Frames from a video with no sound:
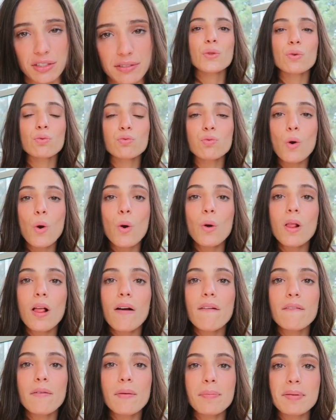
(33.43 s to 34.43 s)
The role
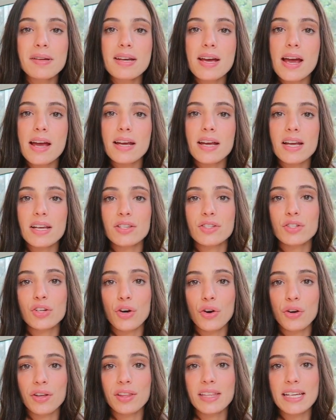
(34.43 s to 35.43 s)
of a PA is
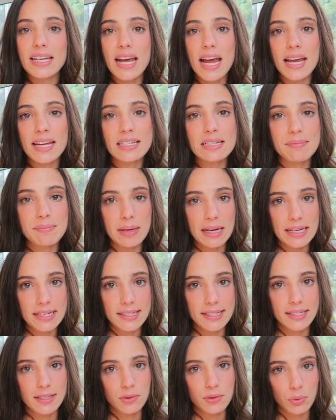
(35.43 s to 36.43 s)
currently a
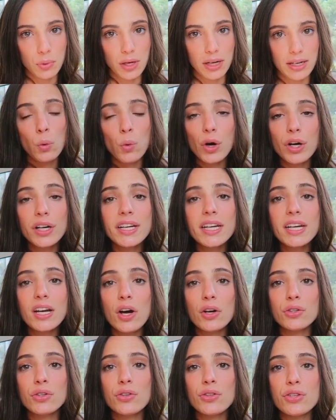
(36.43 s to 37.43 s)
dependent one, working
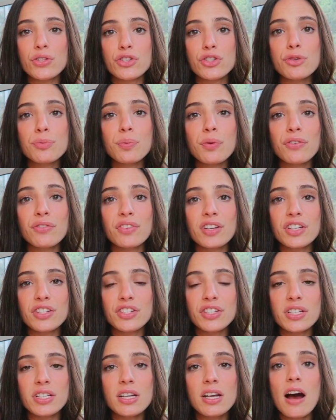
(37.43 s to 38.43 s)
under the
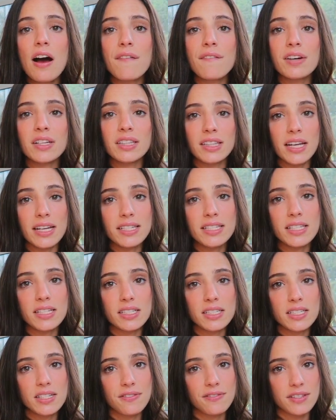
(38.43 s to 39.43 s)
supervision of a
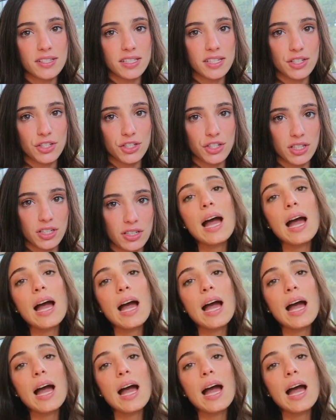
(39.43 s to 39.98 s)
licensed physician.